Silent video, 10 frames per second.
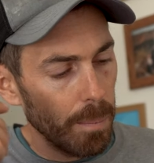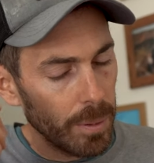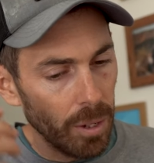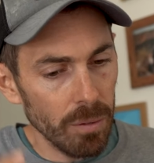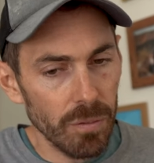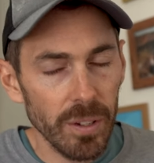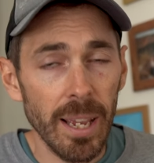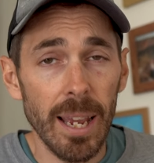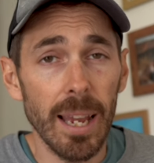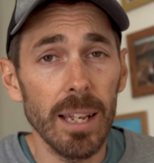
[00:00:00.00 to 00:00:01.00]
But don't
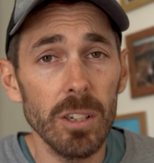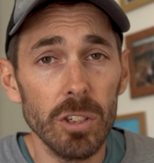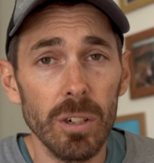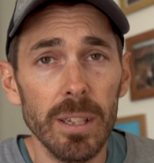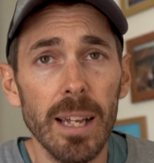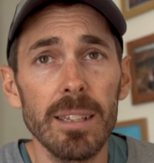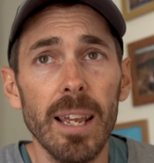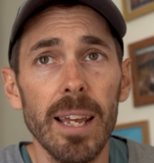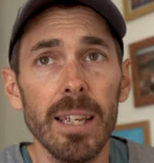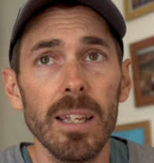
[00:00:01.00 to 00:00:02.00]
forget, during that
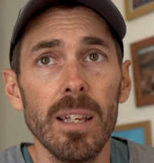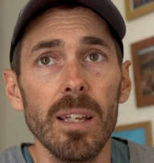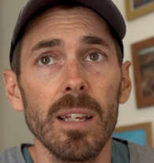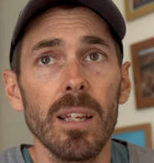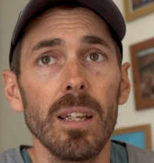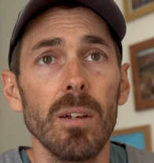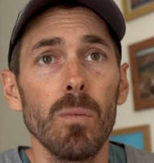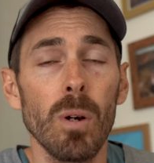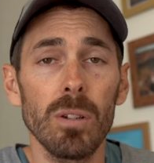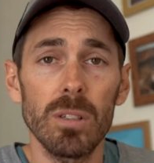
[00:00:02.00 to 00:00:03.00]
day,
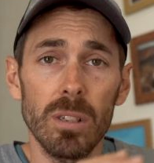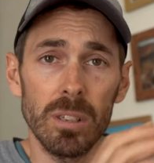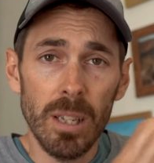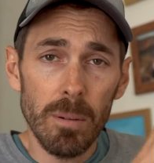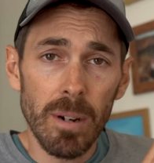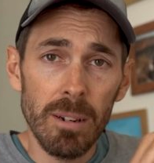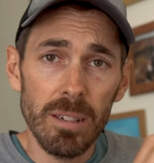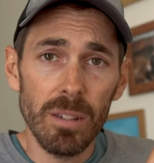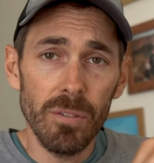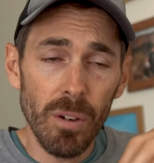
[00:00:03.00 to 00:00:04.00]
whilst the steep ground
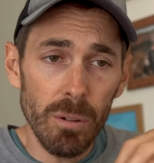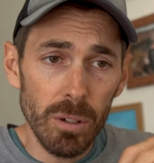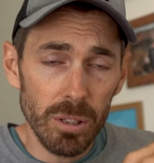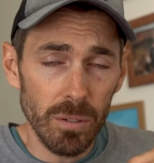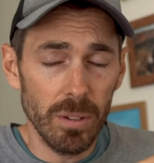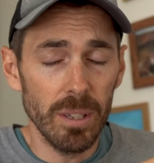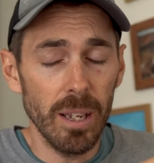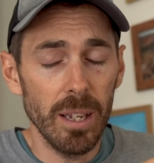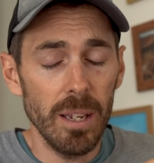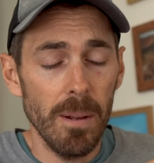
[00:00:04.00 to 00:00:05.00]
is the focus of the
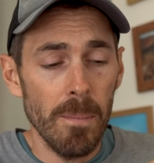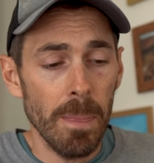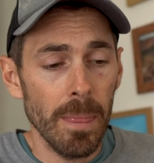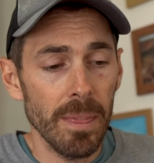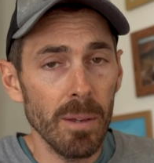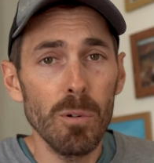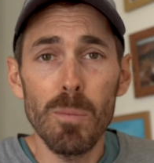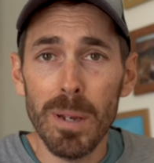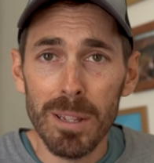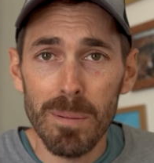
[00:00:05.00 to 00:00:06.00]
day, there
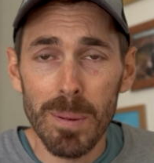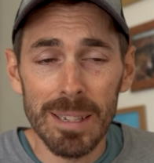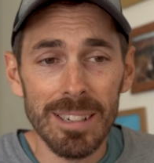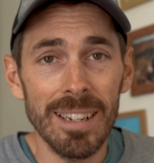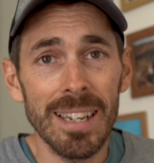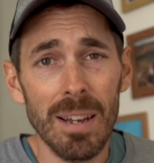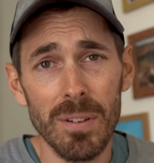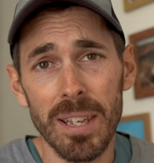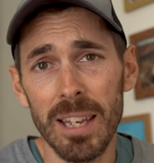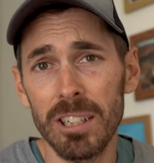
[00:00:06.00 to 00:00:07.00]
will be other bits like
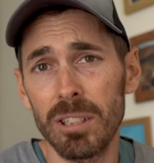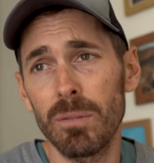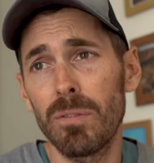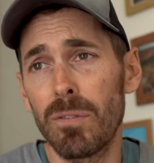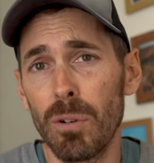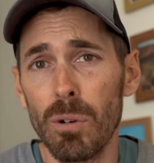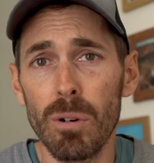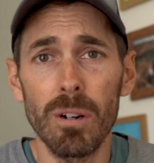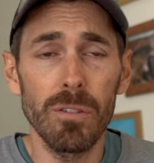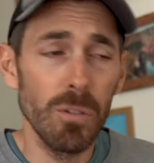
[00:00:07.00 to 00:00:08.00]
navigation,
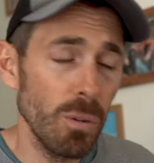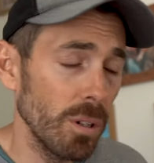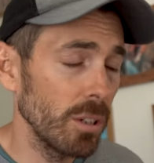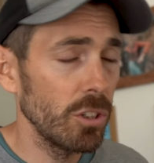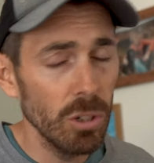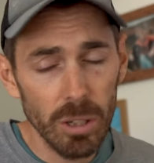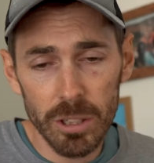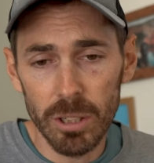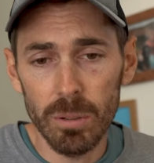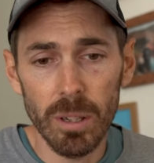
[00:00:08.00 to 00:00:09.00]
flora, fauna,
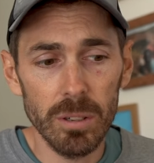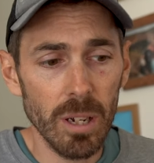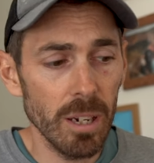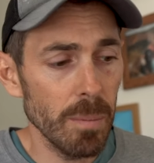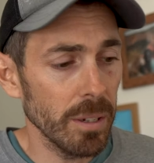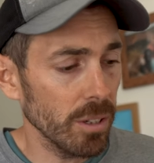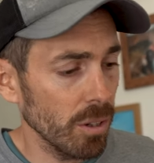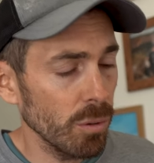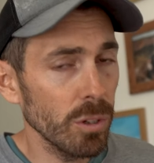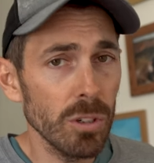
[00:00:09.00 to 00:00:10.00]
geology, all those kind of bits. So I
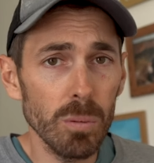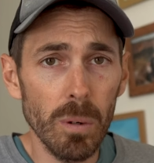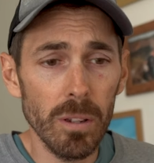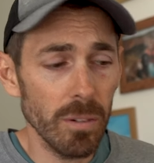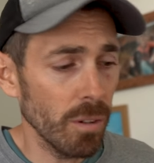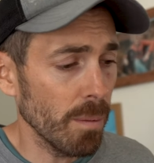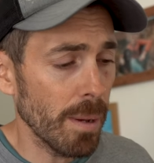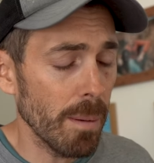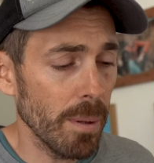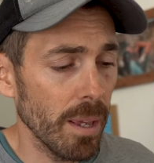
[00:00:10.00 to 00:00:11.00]
thought it was just worth, I've got the
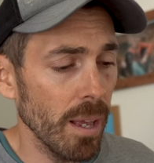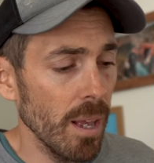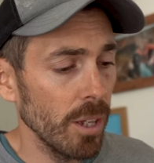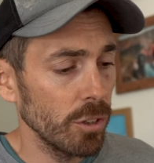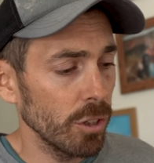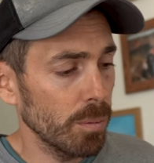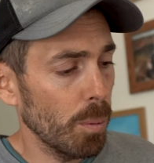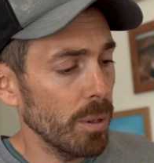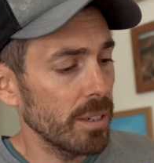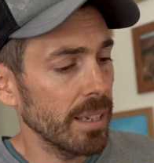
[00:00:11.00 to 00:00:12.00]
map here, just
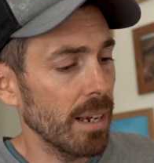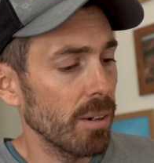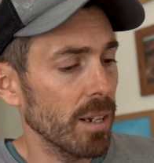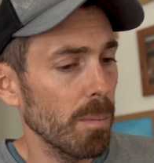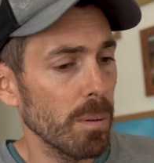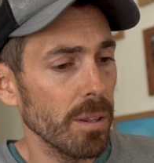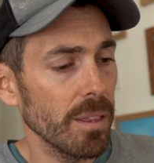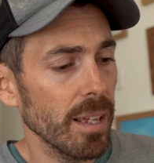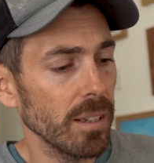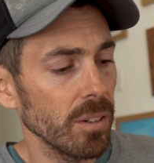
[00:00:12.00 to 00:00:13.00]
pointing out a couple of
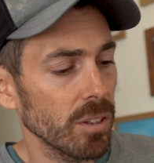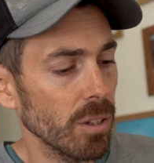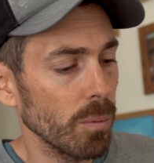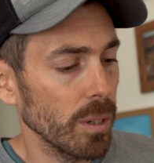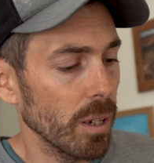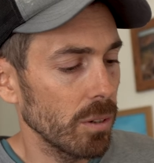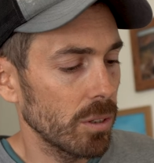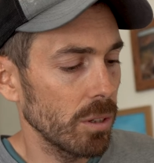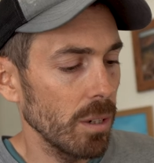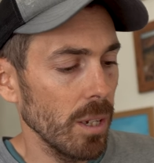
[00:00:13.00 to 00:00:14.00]
things that we go
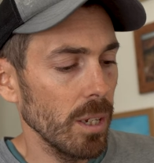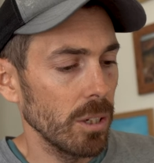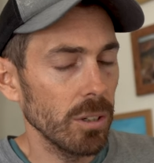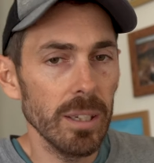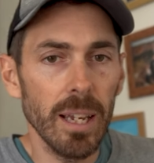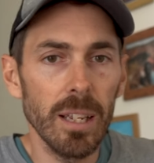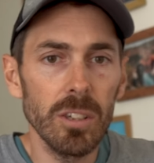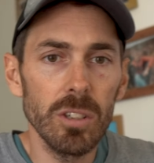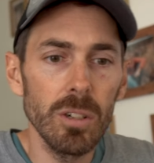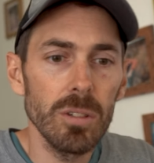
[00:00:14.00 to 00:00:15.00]
to. So again,
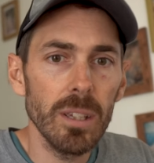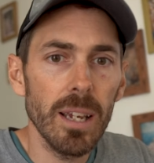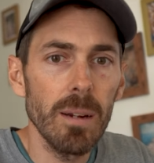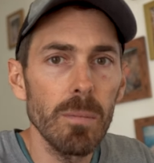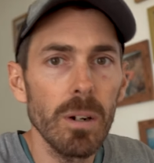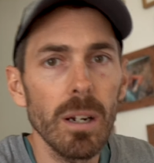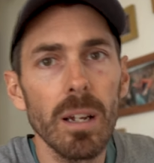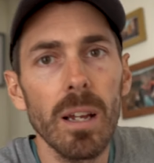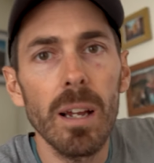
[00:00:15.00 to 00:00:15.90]
excuse the camera